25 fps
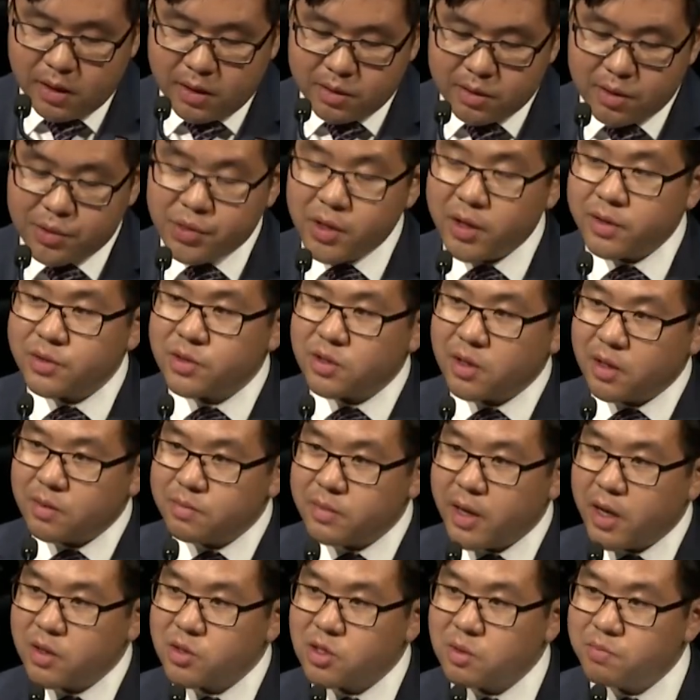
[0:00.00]
The things that
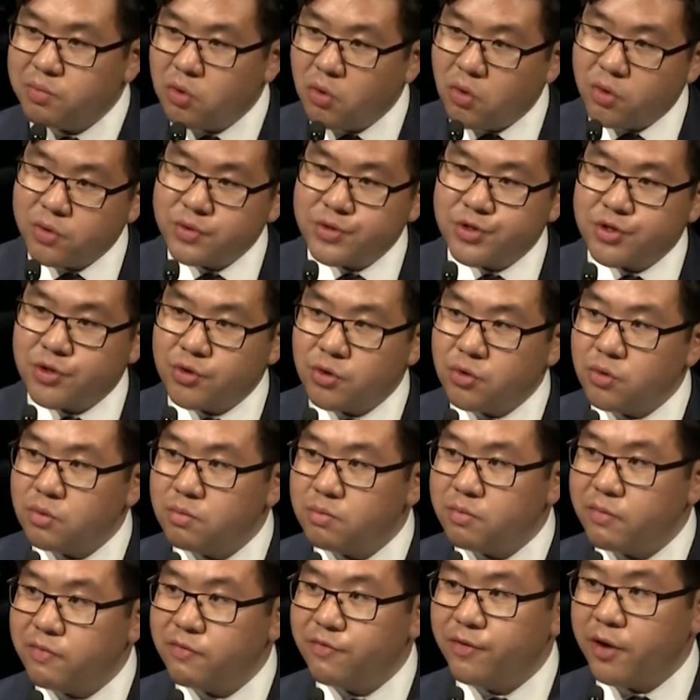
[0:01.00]
our supporters do
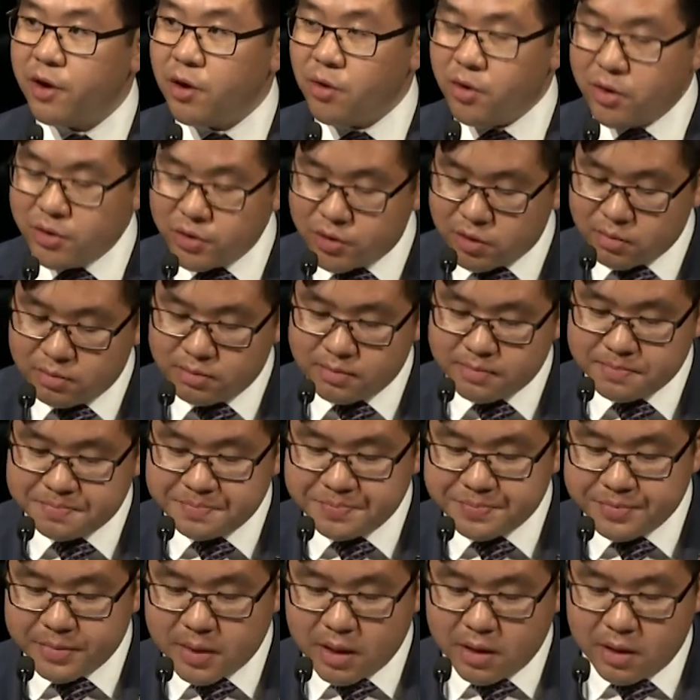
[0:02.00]
varies.
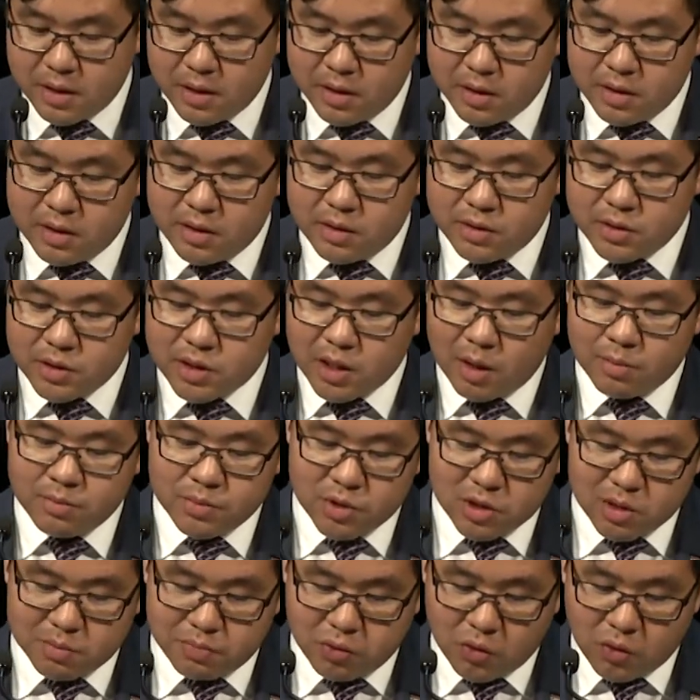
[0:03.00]
Some
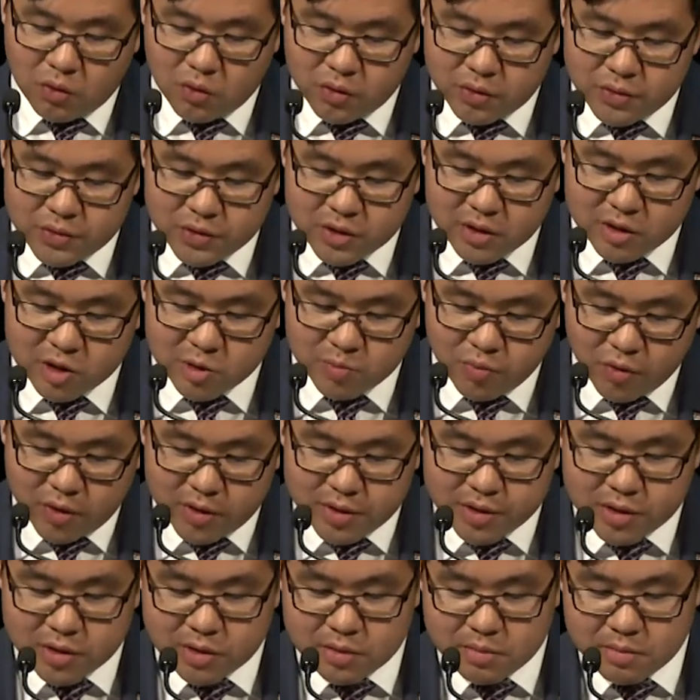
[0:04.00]
supporters
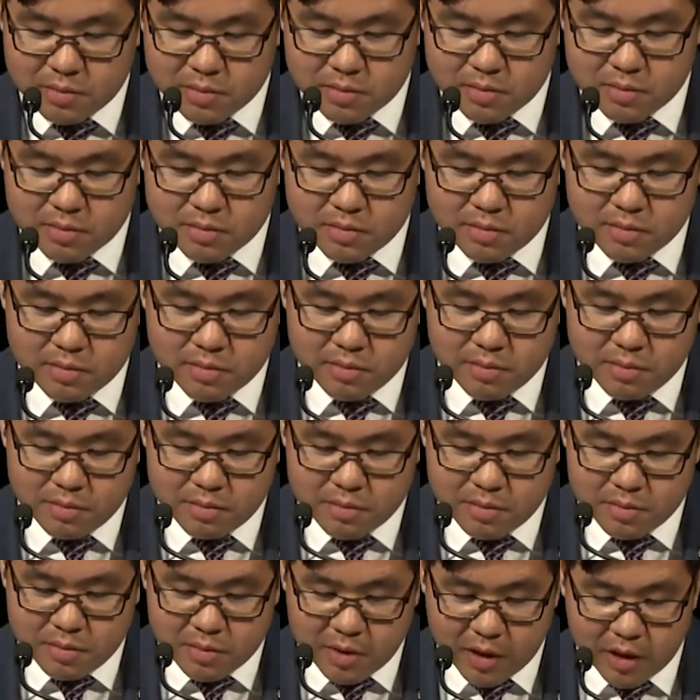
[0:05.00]
express
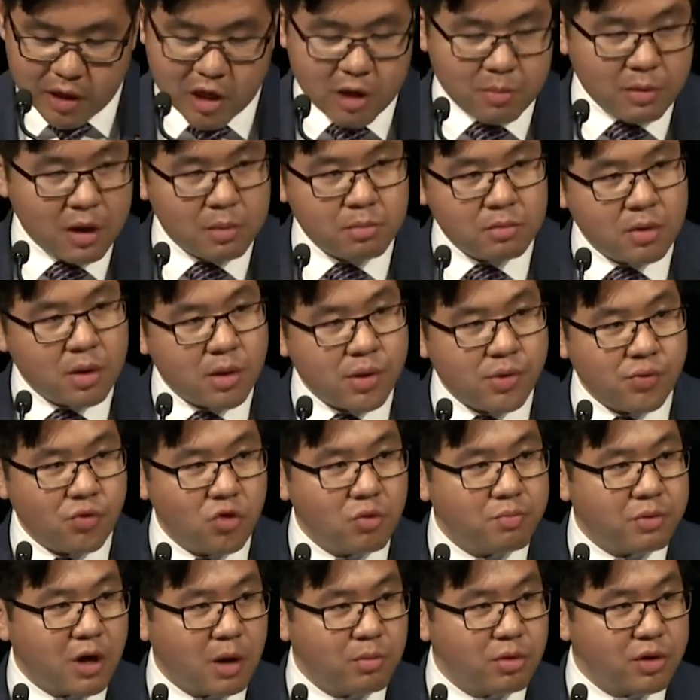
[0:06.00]
their commitment through
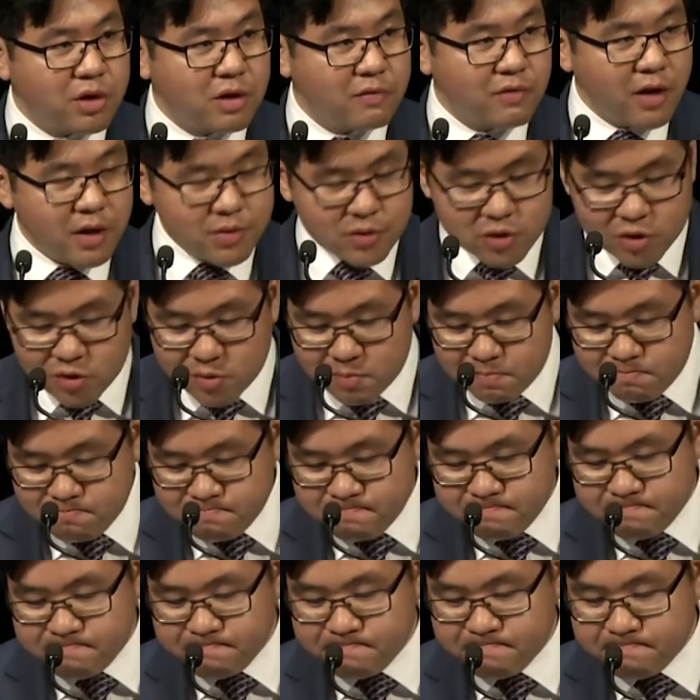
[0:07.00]
public events,
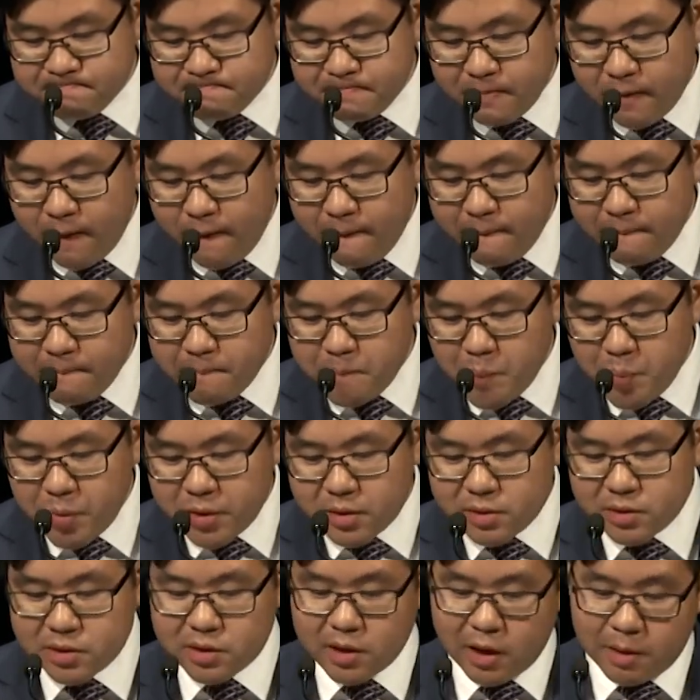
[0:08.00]

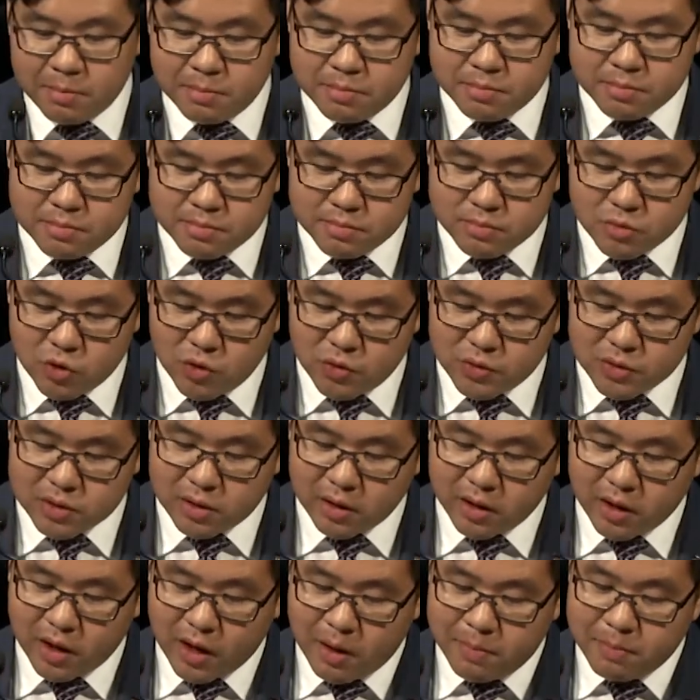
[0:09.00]
some use the
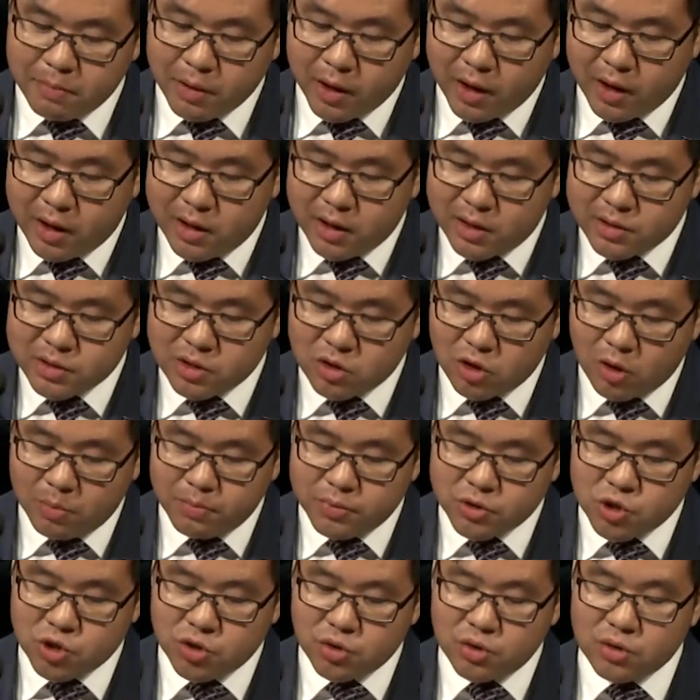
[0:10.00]
campaign as an
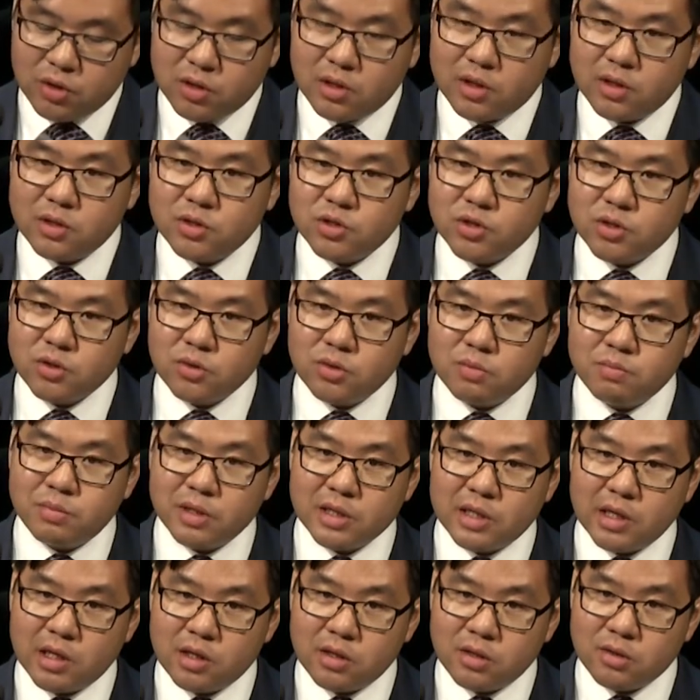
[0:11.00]
opportunity to
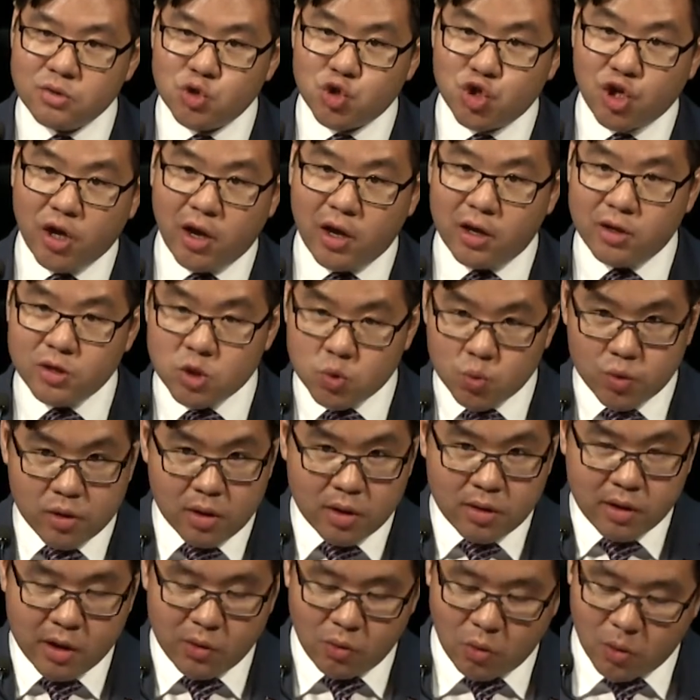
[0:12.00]
begin change
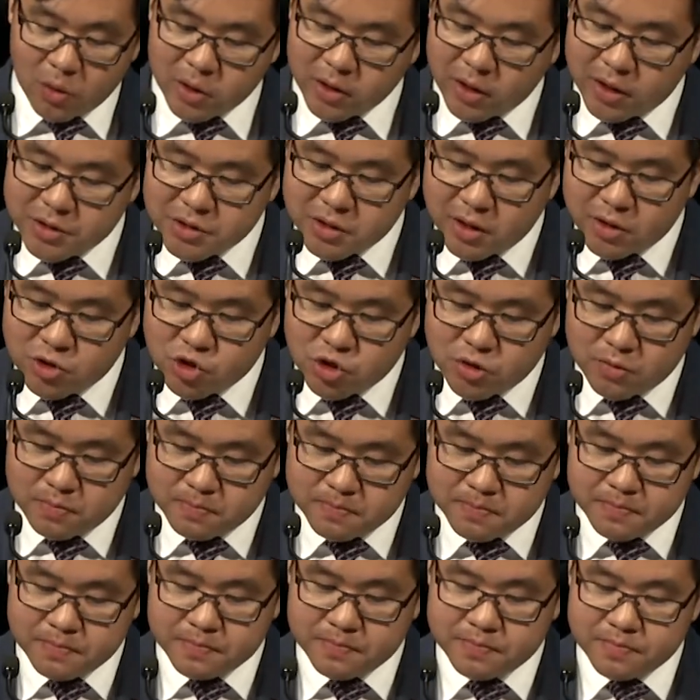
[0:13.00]
within their organisation
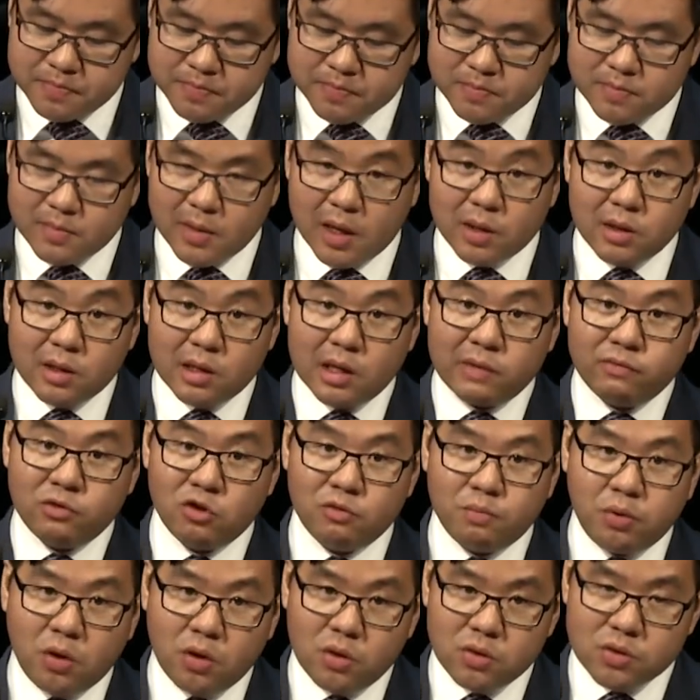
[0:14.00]
at the level
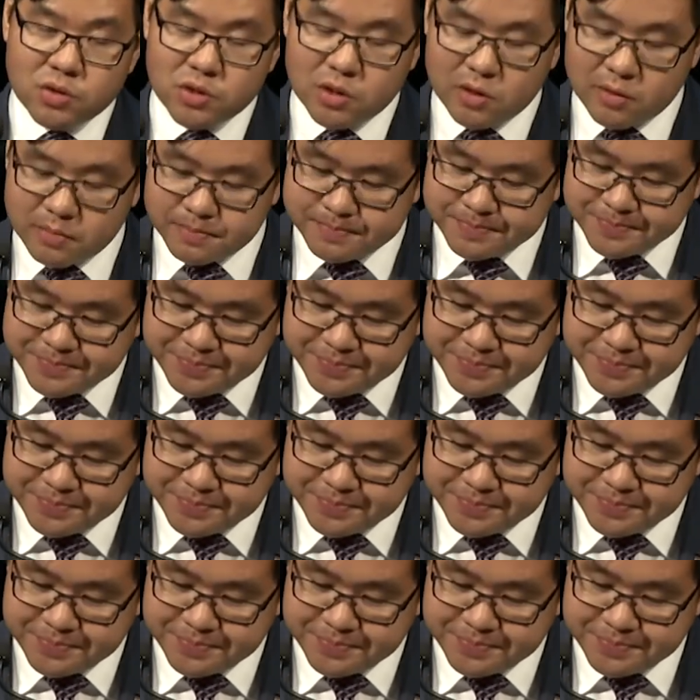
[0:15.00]
of policy.